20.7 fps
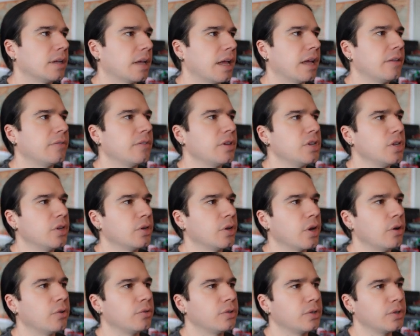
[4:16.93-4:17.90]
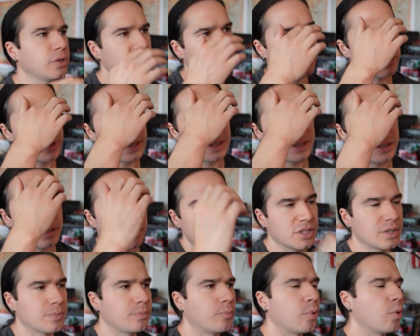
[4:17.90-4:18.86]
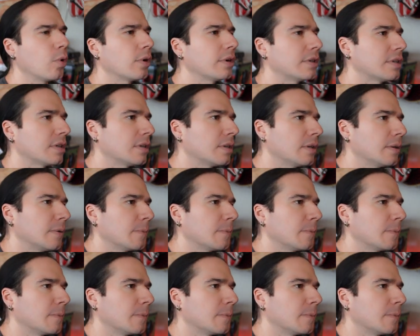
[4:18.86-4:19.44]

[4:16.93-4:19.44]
and then you go to uh, support